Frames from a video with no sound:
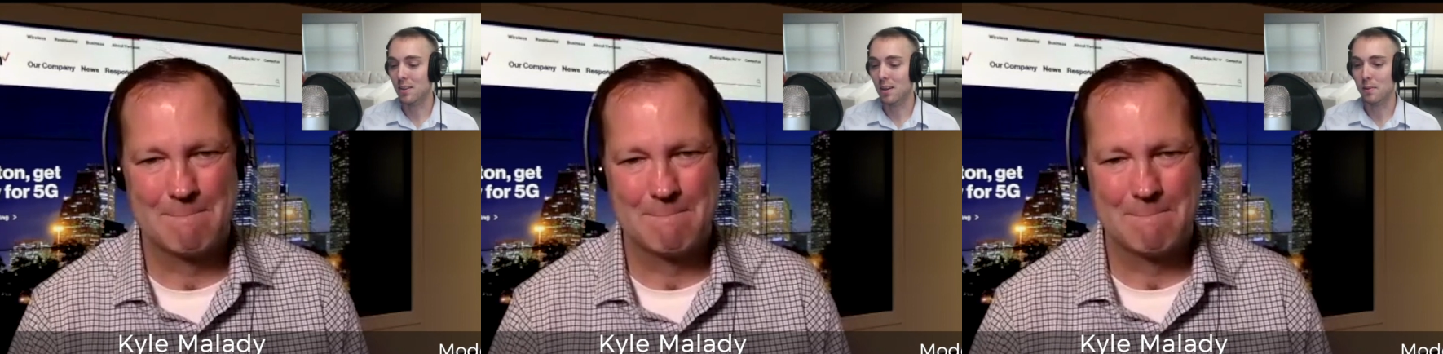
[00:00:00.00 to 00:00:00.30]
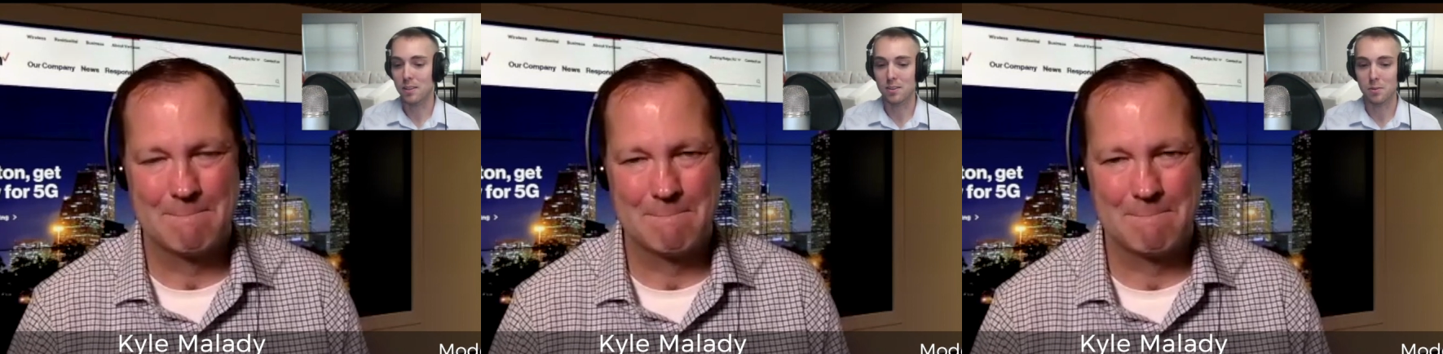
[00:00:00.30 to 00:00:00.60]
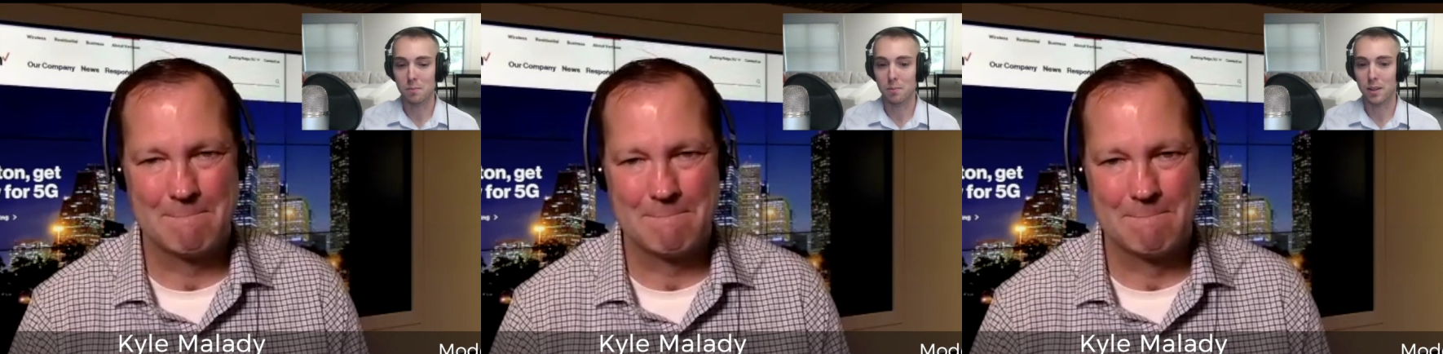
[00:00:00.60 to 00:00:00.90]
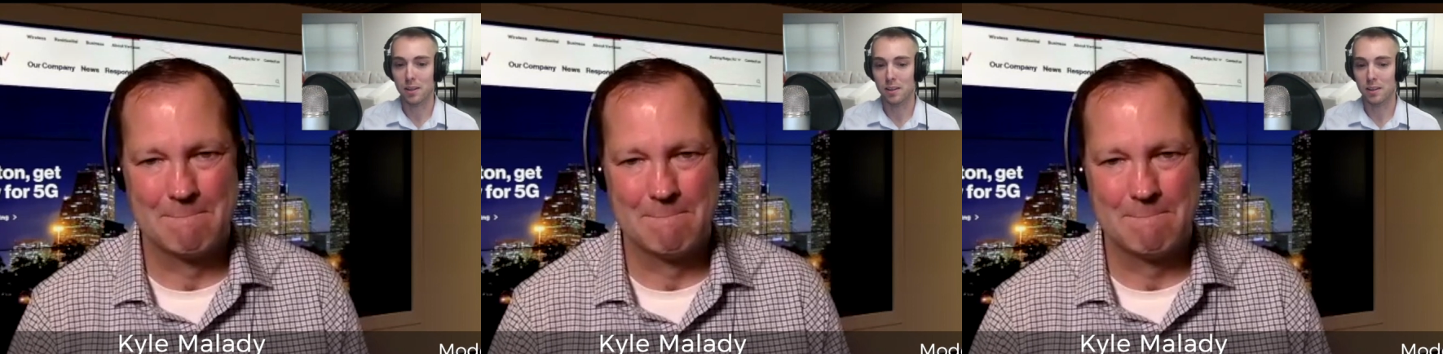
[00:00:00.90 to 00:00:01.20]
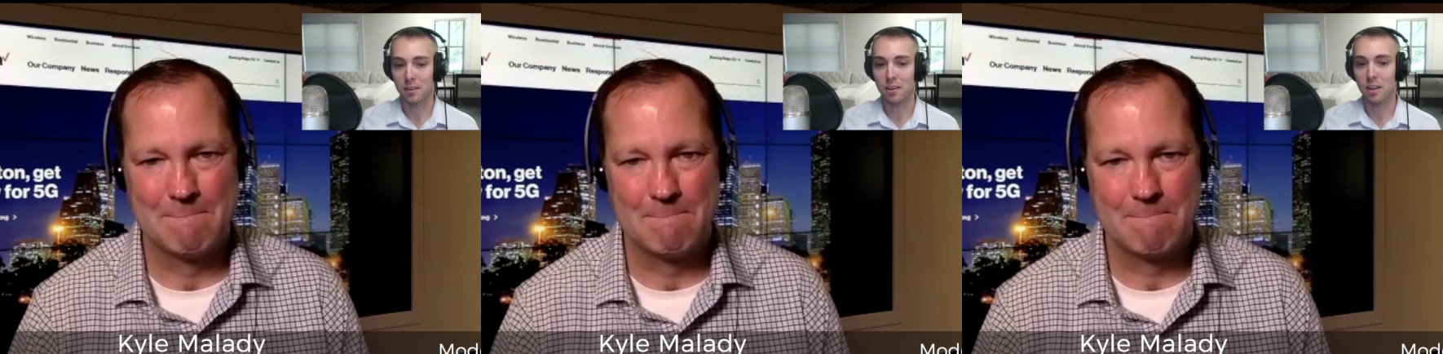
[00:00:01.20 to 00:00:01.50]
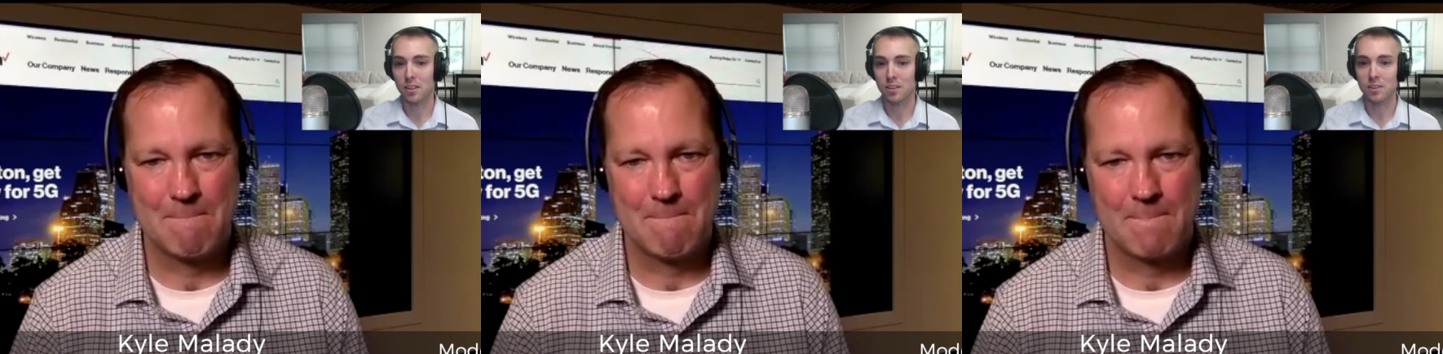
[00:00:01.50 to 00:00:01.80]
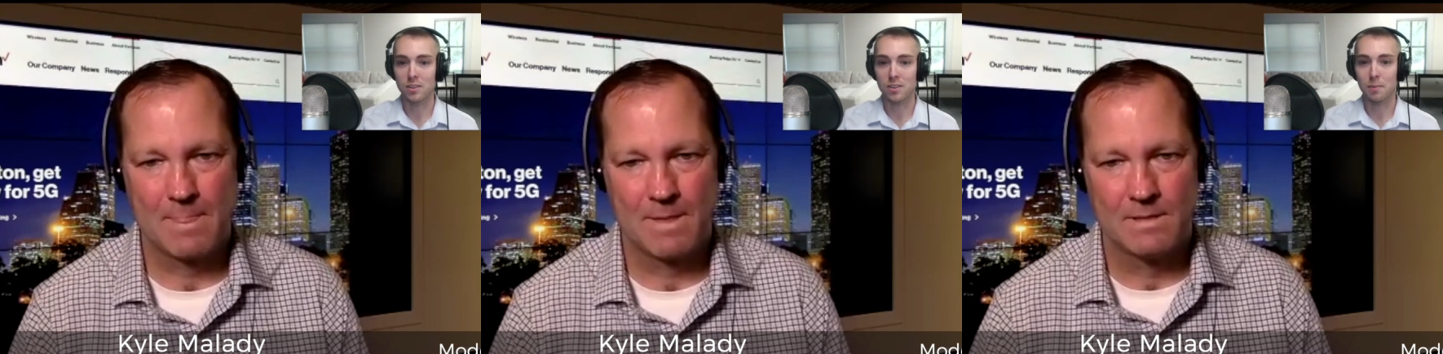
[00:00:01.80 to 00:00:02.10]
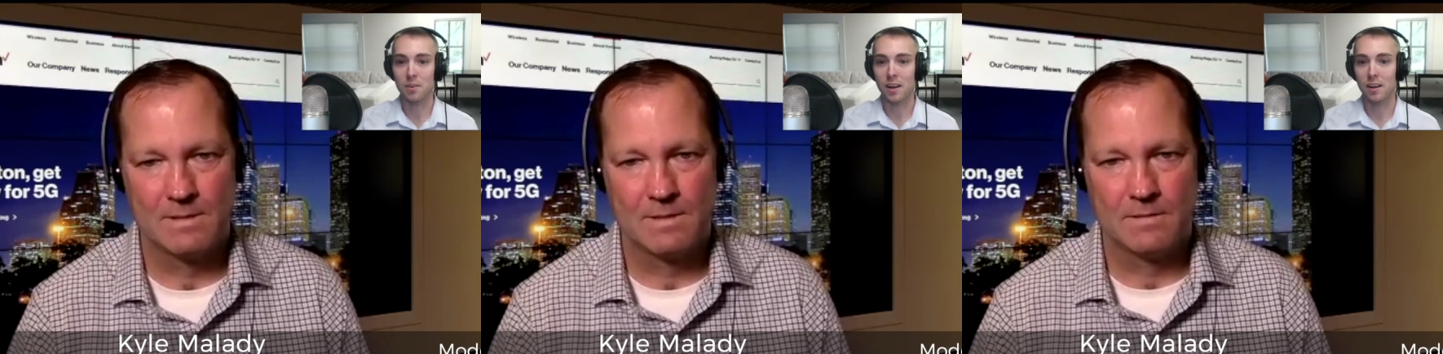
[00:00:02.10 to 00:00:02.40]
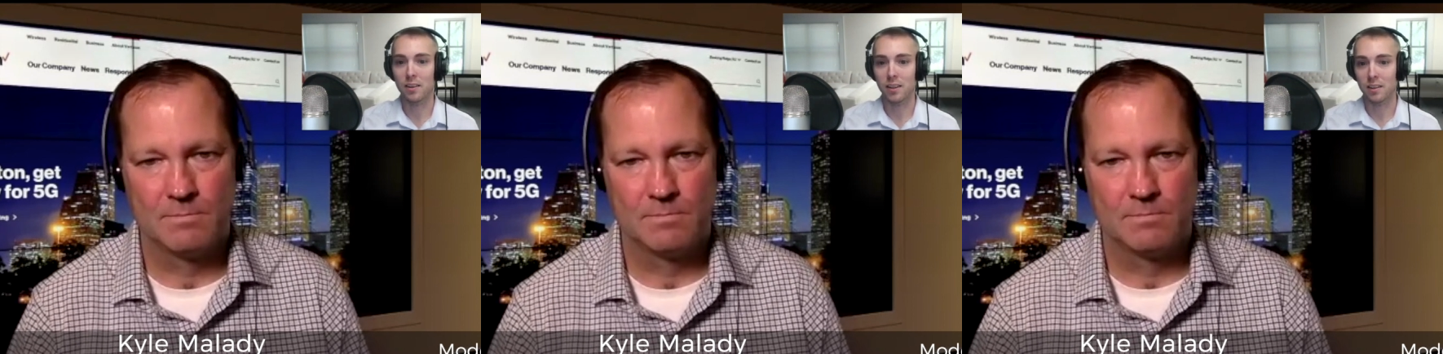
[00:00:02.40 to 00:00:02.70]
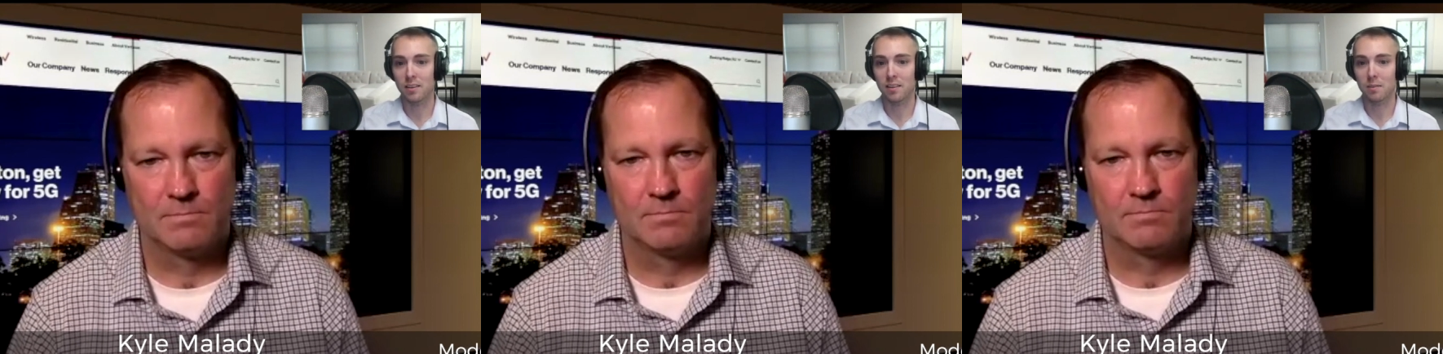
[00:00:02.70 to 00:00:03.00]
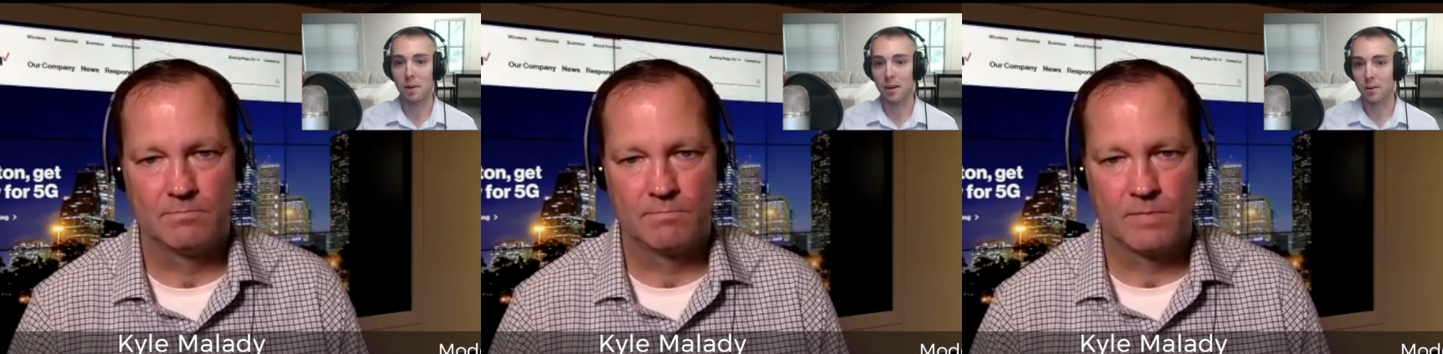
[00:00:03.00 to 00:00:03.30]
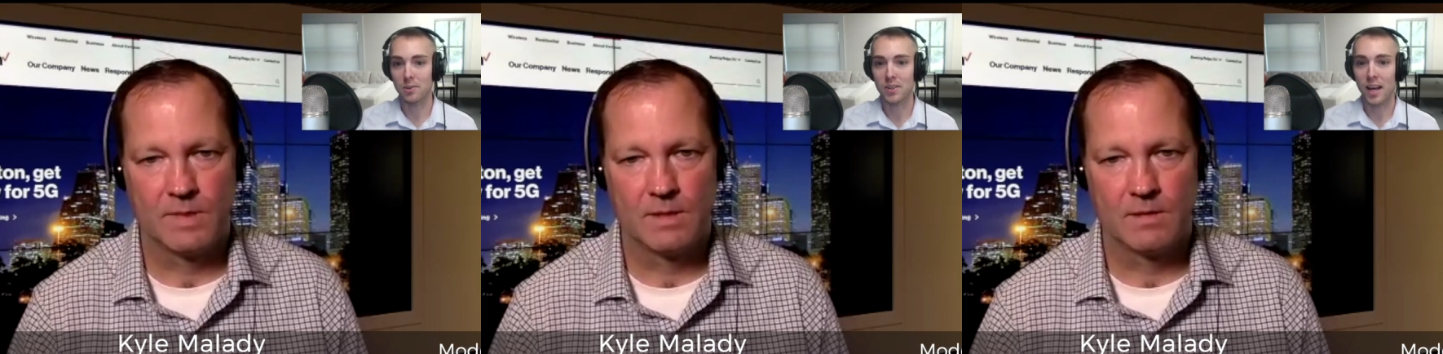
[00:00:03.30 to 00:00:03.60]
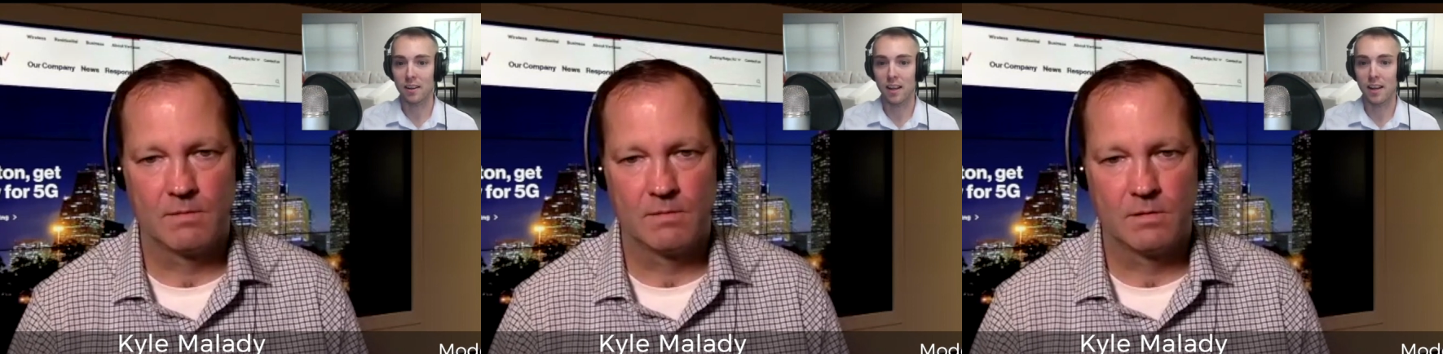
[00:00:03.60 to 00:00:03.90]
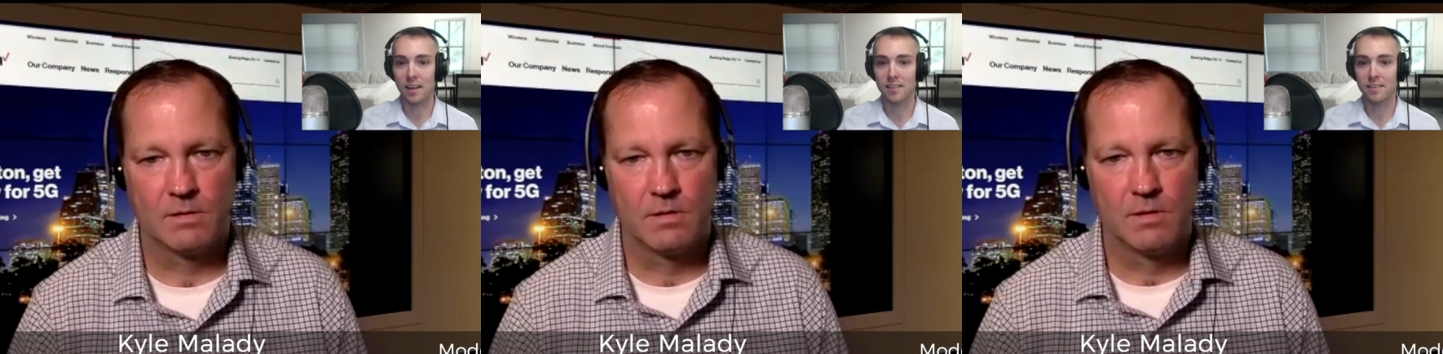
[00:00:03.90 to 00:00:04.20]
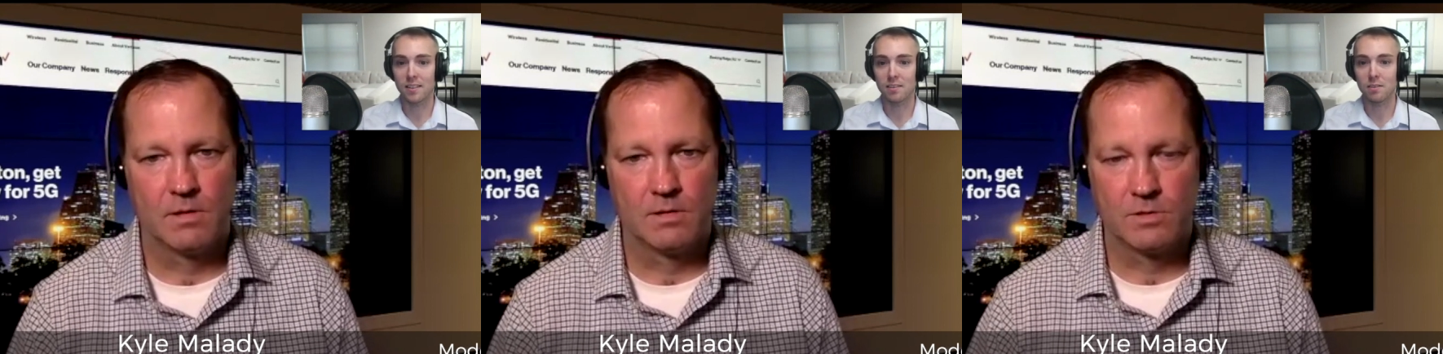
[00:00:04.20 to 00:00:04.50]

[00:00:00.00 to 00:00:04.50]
Speaker 1: and those companies do, putting the clusters up there, like the micro satellites,